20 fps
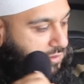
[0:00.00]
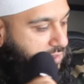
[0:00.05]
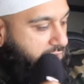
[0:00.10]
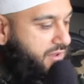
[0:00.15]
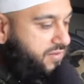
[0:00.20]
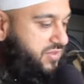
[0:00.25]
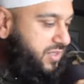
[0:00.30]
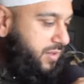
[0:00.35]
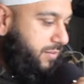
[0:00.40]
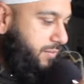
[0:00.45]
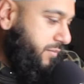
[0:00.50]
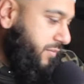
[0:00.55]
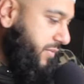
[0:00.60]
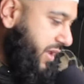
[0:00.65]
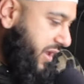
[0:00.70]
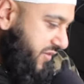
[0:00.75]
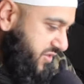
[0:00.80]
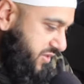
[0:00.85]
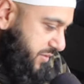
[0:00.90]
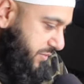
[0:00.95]
Have some
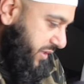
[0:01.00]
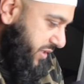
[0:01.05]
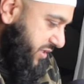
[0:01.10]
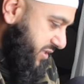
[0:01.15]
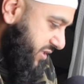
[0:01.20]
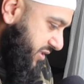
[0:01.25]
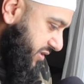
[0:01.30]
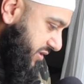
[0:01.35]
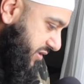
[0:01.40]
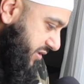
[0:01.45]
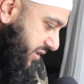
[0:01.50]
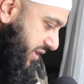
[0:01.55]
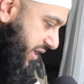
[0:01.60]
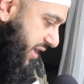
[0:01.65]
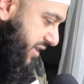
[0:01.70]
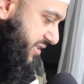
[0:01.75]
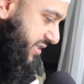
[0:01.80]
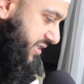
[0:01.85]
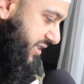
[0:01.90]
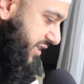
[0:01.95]
have some of this.
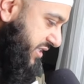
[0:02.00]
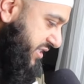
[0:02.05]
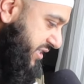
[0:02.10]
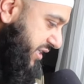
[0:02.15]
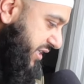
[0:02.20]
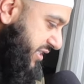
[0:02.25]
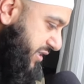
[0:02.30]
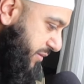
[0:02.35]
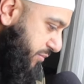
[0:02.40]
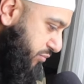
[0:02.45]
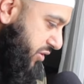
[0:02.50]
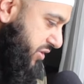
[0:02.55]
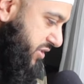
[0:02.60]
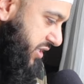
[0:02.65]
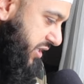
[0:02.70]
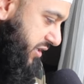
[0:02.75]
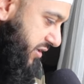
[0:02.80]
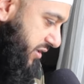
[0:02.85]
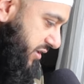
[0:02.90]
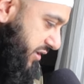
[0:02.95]
Yes, it's a, it's a
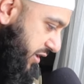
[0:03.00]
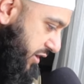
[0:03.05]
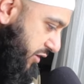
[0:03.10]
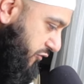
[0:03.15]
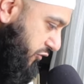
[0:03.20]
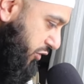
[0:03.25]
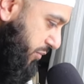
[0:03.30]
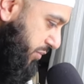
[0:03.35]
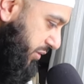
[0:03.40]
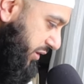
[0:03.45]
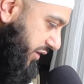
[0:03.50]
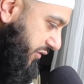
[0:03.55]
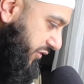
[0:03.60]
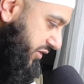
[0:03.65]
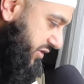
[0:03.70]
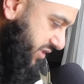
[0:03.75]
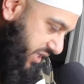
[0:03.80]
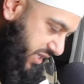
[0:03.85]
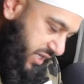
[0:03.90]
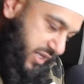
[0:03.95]
prison for
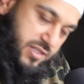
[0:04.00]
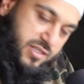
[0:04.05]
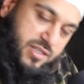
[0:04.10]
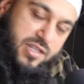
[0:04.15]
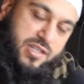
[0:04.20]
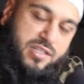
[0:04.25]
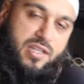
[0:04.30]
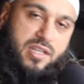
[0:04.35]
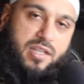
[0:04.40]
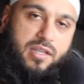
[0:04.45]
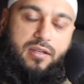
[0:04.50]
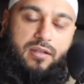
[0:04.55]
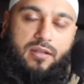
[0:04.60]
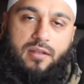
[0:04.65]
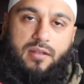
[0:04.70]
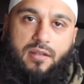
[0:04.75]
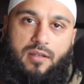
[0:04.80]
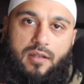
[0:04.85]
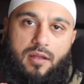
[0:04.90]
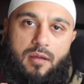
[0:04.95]
believers. It is indeed.
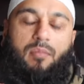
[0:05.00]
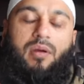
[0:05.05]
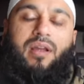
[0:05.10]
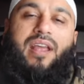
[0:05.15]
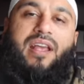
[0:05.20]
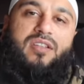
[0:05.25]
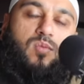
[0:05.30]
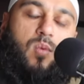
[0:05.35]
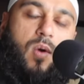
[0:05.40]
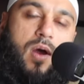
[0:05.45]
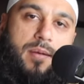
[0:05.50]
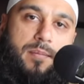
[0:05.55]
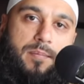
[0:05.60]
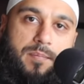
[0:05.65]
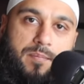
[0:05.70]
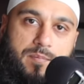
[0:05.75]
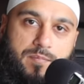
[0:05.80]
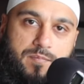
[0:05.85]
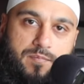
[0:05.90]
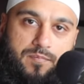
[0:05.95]
But guess what?
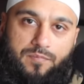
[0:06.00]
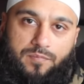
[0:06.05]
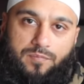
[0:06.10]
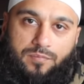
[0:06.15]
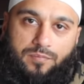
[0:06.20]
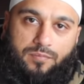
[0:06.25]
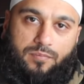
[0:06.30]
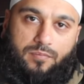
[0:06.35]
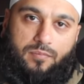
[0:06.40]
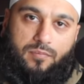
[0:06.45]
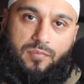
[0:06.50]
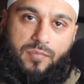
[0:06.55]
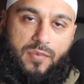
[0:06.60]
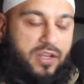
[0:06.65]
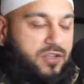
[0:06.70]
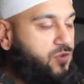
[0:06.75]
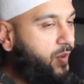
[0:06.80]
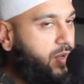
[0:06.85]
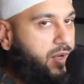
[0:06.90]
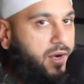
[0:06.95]

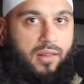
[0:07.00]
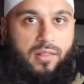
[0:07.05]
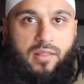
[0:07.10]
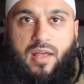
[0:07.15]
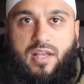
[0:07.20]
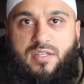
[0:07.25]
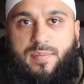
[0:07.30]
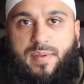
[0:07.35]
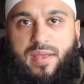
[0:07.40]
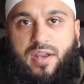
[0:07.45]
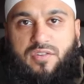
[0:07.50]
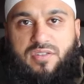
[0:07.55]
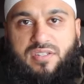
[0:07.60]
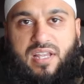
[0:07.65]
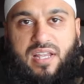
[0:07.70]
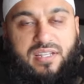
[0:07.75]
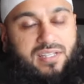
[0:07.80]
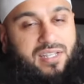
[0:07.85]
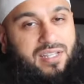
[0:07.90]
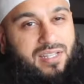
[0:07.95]
Guess what? Allah's made our
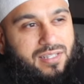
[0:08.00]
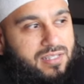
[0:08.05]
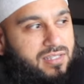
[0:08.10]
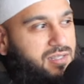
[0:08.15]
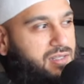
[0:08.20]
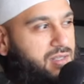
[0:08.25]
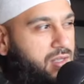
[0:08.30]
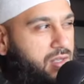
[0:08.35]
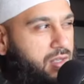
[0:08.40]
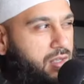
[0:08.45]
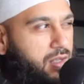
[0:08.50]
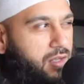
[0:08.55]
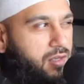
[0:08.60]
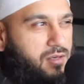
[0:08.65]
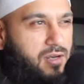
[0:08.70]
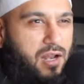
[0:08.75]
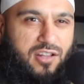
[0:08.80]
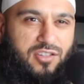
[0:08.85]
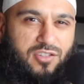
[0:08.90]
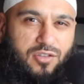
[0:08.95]
sentence
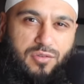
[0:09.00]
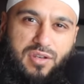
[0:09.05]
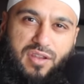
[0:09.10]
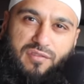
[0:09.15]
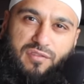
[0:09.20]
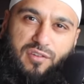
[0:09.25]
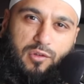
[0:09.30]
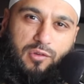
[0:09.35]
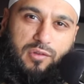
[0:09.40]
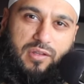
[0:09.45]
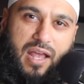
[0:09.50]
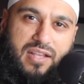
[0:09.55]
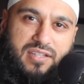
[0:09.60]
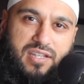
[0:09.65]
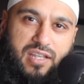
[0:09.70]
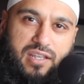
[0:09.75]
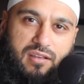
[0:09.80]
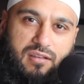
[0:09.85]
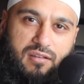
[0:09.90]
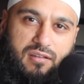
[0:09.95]
not so difficult, has
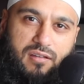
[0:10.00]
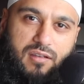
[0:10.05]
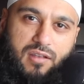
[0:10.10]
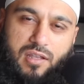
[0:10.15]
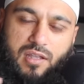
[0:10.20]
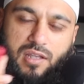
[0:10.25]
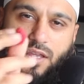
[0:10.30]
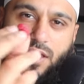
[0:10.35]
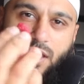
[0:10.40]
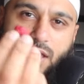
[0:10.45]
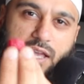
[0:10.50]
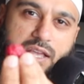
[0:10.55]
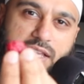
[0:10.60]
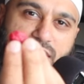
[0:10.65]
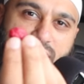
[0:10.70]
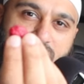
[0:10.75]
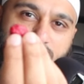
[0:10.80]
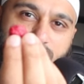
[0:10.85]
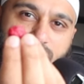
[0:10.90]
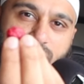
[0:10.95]
He?
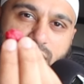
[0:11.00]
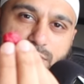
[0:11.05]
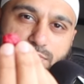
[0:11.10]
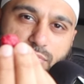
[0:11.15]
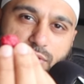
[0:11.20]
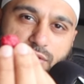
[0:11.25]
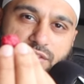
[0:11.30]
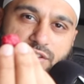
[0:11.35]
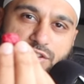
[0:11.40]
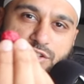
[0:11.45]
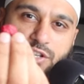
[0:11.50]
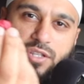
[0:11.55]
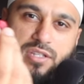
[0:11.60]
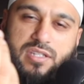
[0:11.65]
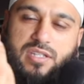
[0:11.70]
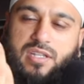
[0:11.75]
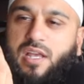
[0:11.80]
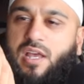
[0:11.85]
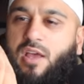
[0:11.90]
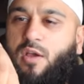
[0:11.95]
He's given us
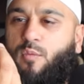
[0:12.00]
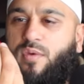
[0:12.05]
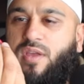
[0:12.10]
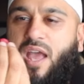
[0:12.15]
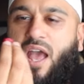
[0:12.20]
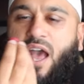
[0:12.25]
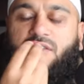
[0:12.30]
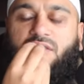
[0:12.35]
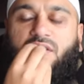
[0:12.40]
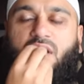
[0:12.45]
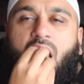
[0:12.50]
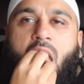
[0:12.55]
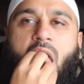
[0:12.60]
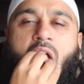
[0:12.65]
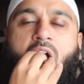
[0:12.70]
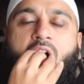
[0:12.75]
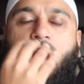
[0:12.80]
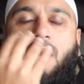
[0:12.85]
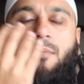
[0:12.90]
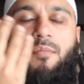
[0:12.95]
provisions. We have
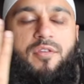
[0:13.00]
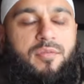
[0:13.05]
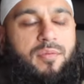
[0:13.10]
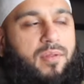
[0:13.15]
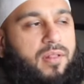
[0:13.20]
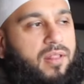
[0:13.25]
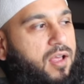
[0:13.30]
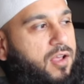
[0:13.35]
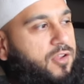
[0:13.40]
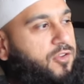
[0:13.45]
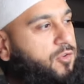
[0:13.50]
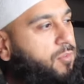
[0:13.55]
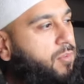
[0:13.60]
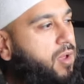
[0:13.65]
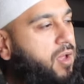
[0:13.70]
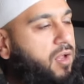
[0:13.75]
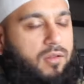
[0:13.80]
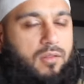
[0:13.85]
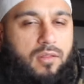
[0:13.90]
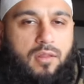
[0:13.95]
Bismillah,
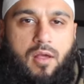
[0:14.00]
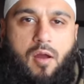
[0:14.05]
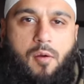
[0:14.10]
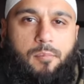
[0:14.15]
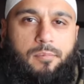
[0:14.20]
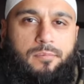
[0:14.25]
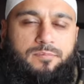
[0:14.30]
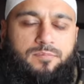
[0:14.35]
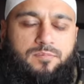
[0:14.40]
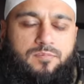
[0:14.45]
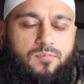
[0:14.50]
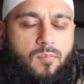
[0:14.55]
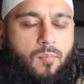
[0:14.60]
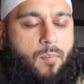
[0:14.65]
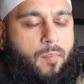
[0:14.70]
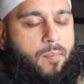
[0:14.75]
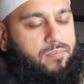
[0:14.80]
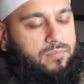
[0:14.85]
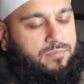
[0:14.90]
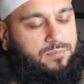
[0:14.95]
subhanAllah.
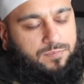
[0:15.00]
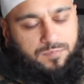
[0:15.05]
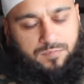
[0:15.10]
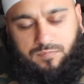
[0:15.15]
Mmm.